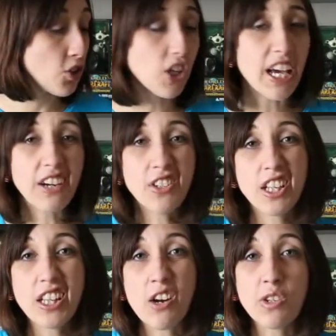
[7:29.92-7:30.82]
Did you like
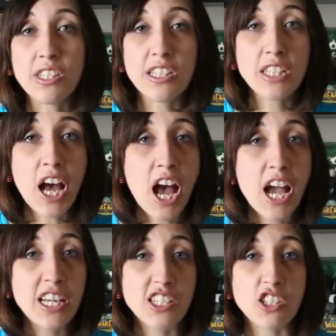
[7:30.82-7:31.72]
everything that was
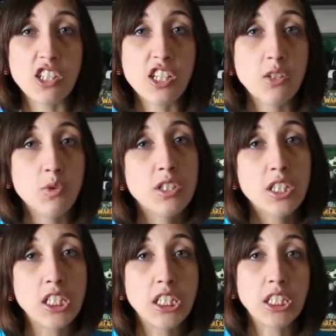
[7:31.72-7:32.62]
inside? Did you think it was
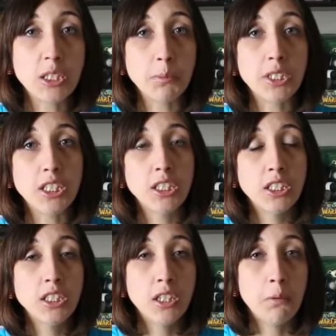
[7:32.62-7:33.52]
like big
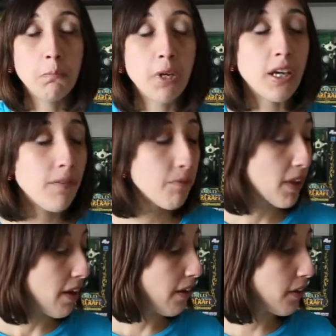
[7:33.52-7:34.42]
meh?
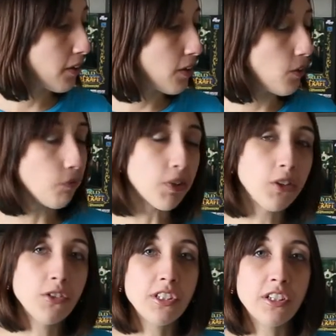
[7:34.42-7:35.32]
I don't know,
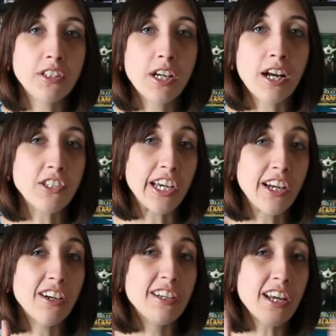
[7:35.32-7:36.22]
they're losing their touch. I
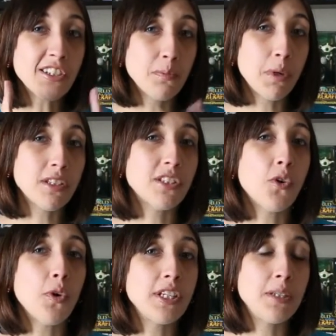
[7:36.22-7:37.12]
hear next month's
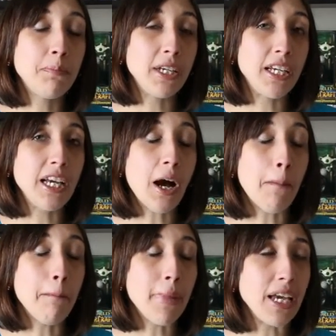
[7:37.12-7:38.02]
going to be
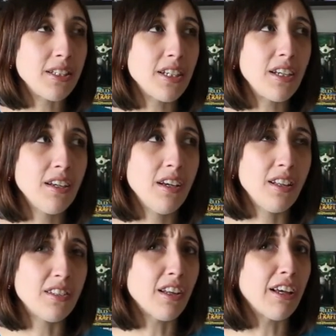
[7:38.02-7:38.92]
amazing.
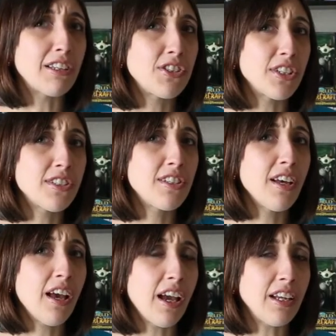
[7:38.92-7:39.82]
So like six
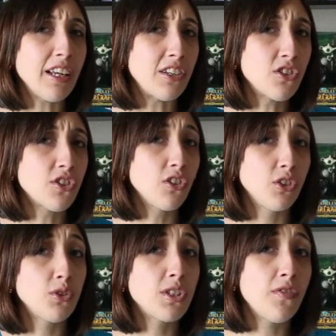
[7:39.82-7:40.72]
to eight
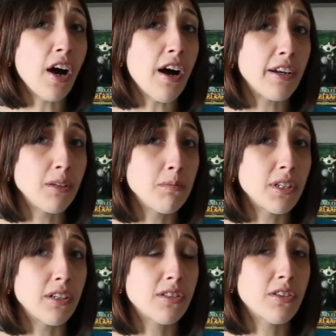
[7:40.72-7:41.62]
exclusive
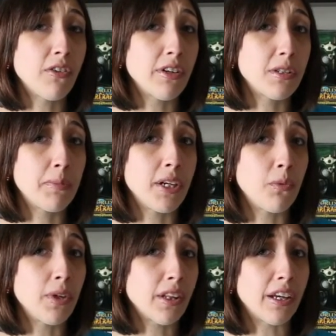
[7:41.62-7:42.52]
items and it's going to be
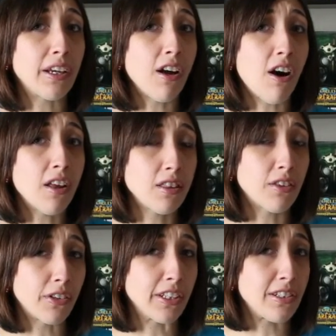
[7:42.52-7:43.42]
with like an
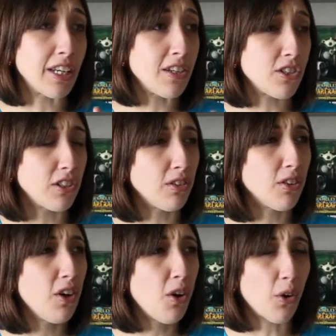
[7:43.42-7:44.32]
authorization
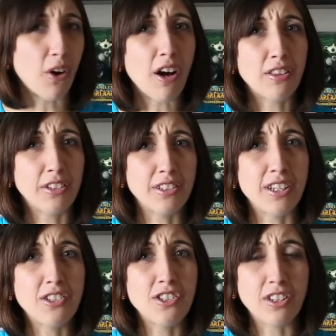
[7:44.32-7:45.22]
or
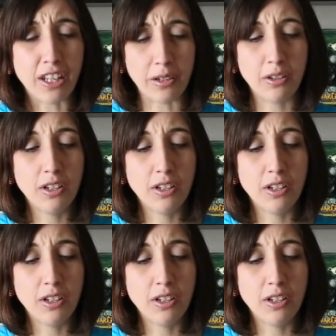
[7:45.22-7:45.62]
authorization like